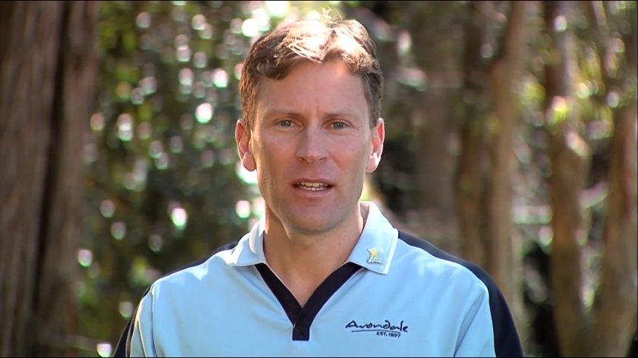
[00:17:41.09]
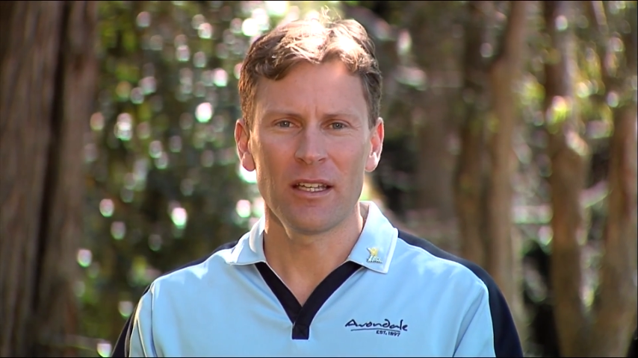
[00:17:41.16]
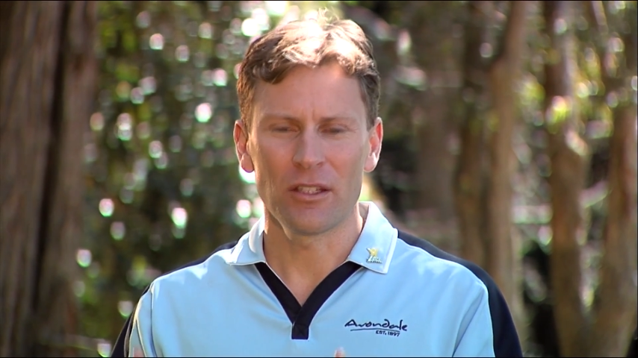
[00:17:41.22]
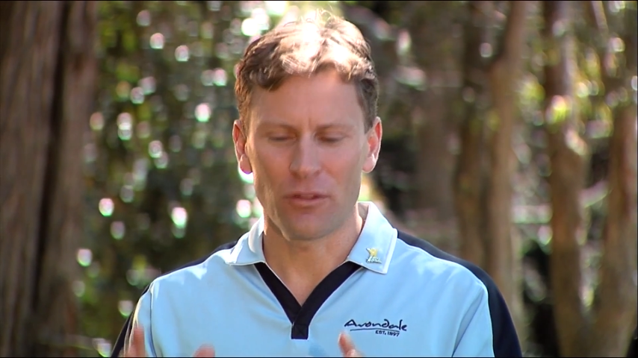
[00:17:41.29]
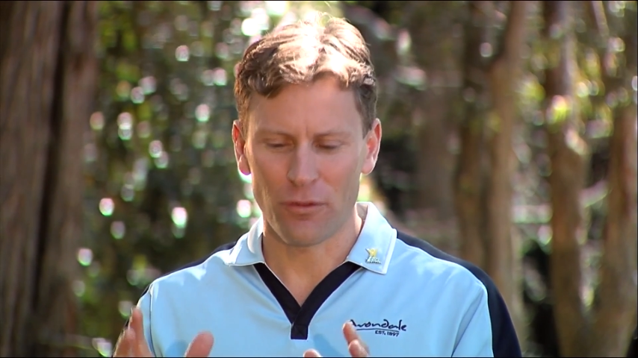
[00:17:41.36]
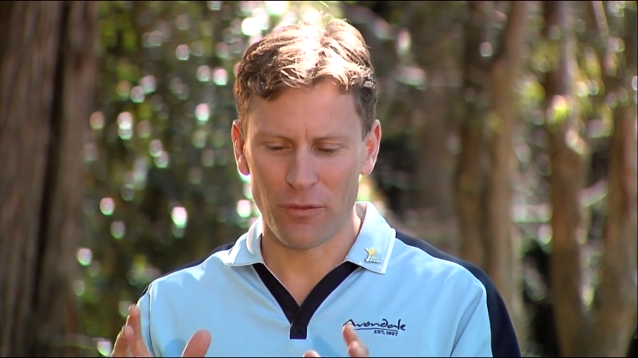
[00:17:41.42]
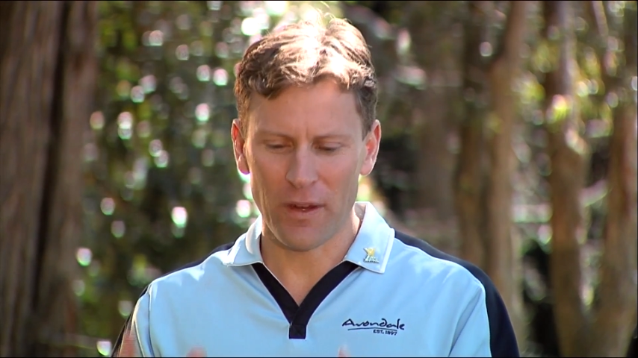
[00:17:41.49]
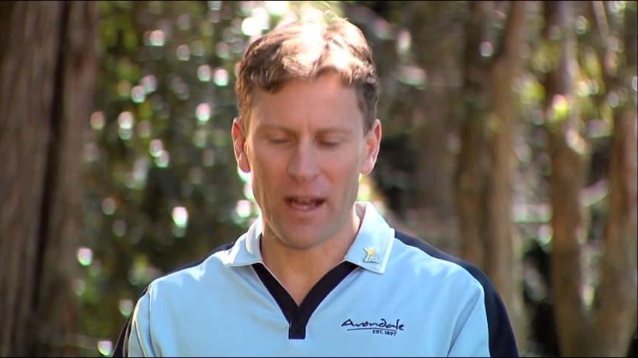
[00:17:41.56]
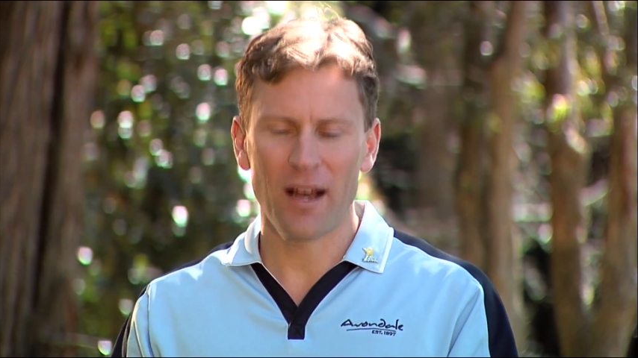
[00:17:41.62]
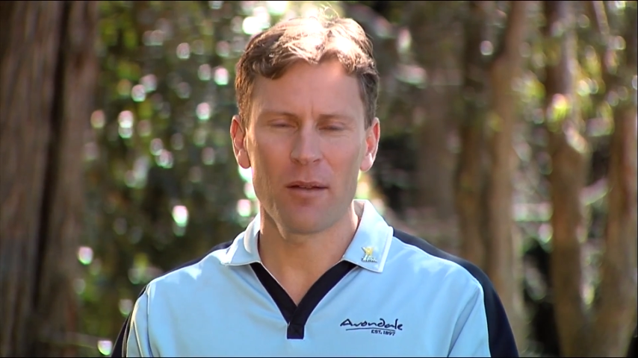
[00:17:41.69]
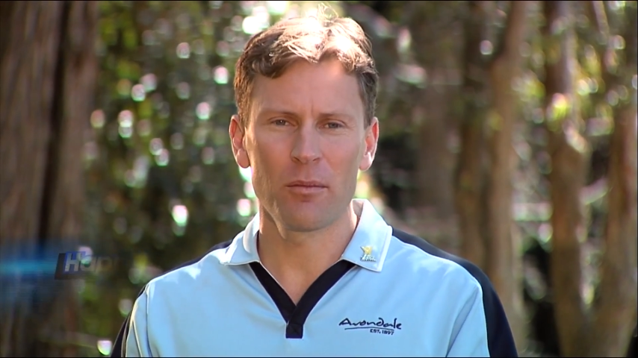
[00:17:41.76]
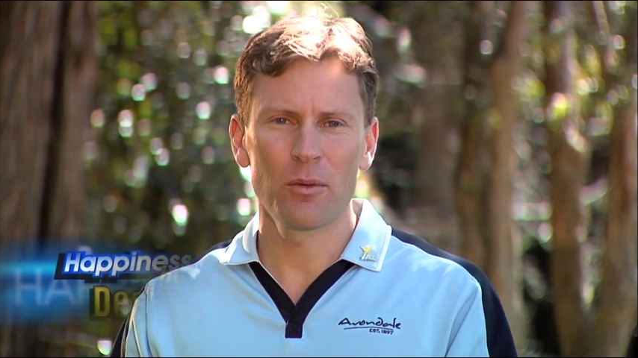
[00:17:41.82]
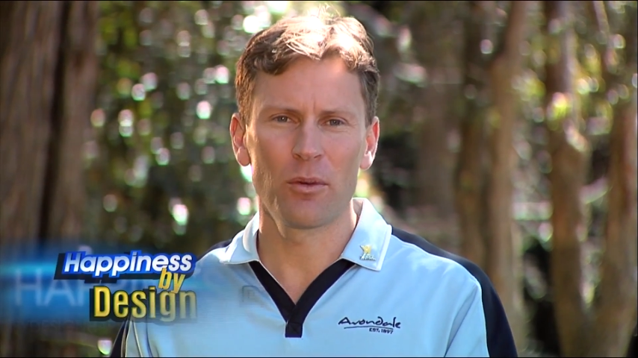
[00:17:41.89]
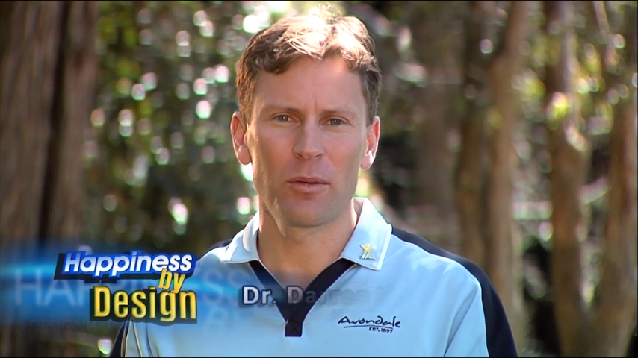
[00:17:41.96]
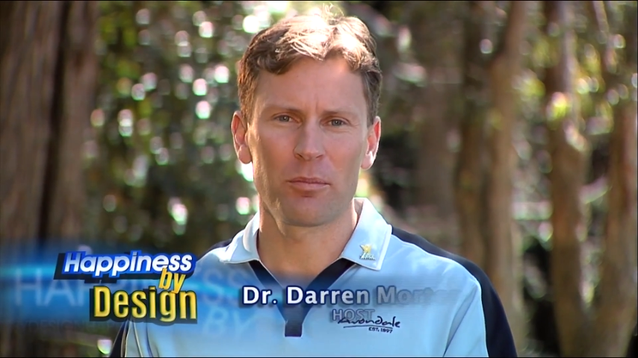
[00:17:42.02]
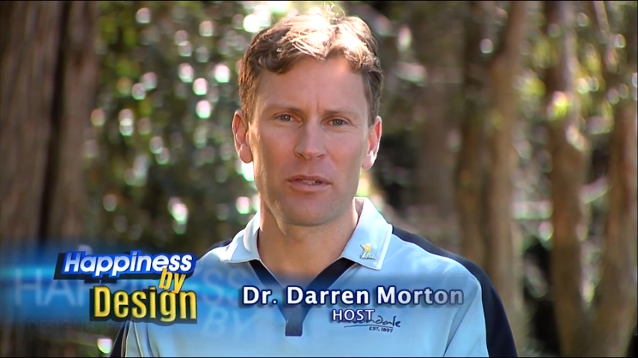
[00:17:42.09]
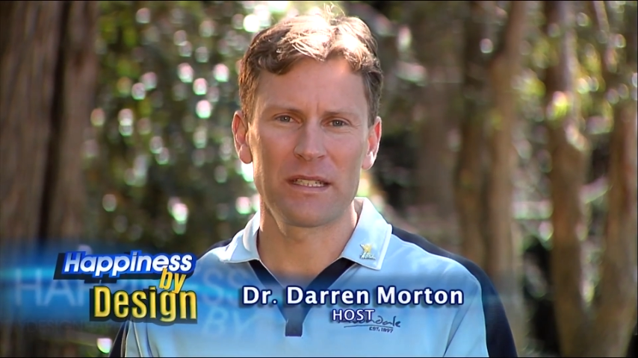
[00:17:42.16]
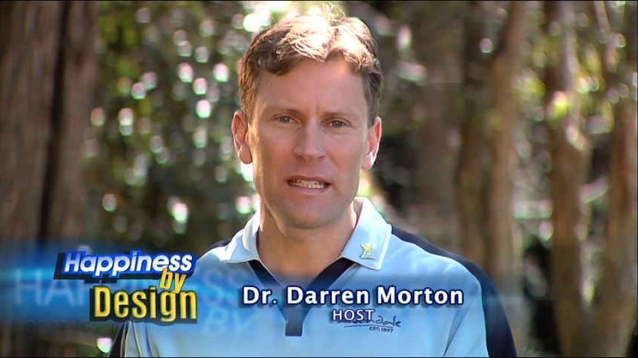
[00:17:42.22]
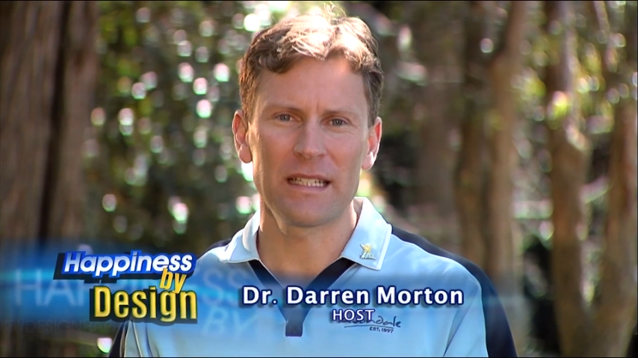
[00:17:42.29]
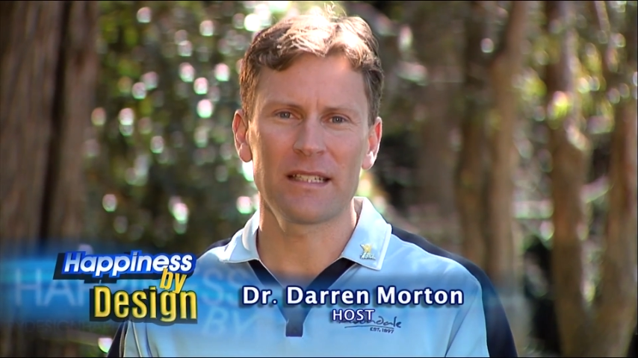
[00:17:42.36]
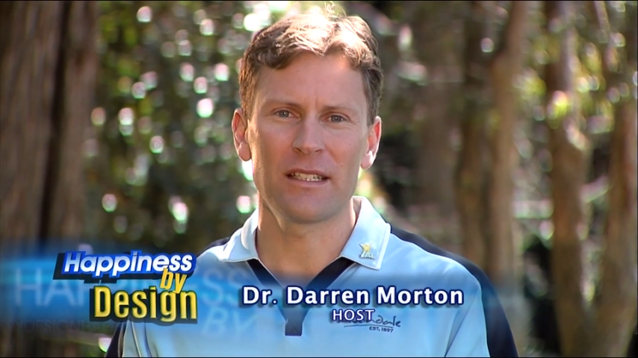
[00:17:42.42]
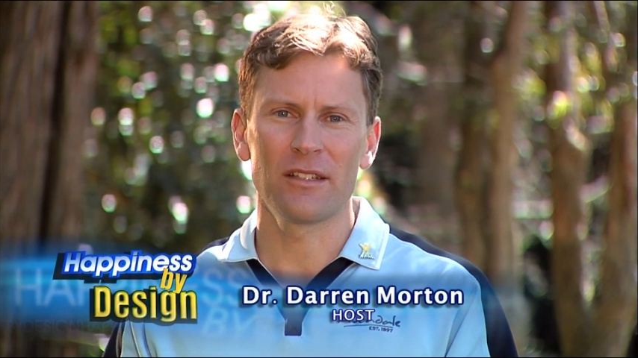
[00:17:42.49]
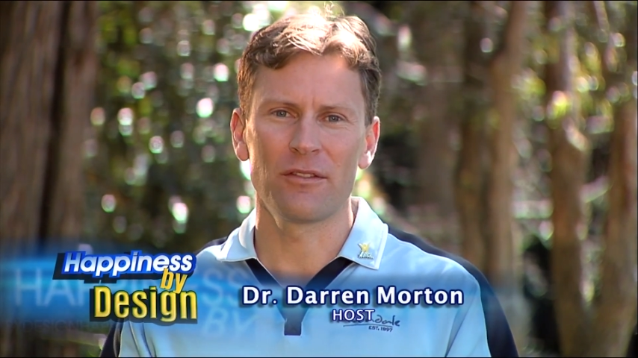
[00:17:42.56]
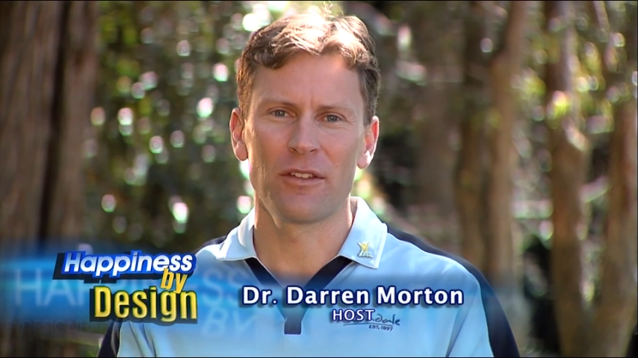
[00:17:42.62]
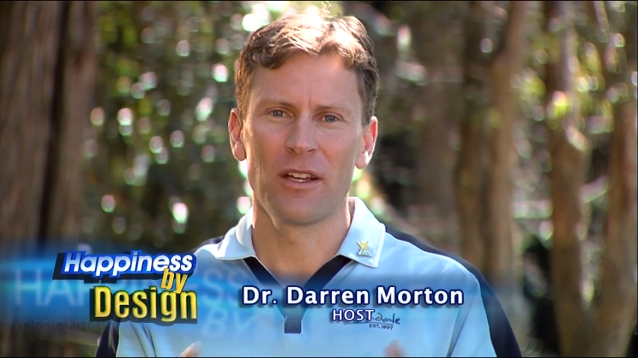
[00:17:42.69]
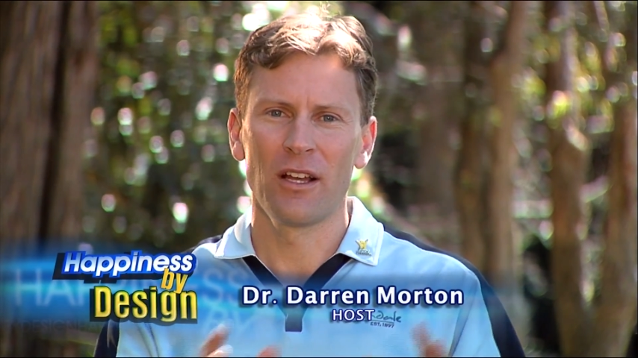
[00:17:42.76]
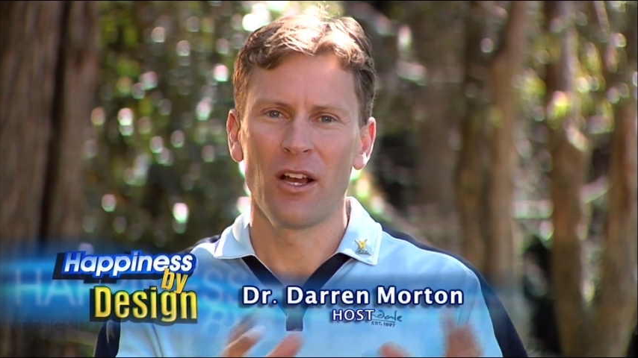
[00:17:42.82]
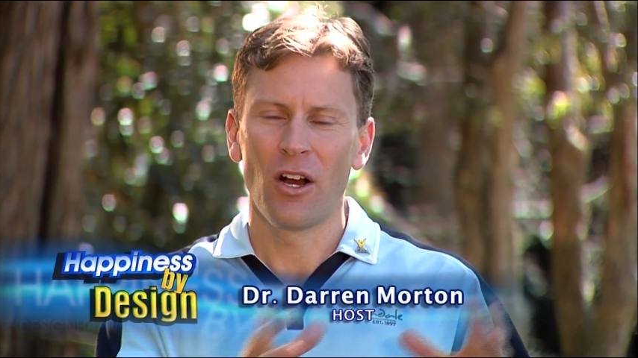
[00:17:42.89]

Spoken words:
is far more predictive